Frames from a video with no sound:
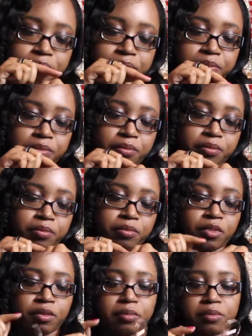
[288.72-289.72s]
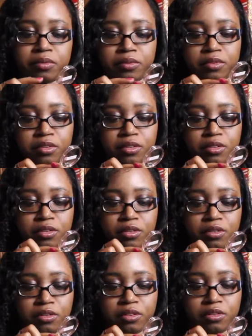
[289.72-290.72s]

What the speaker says: (no one is talking)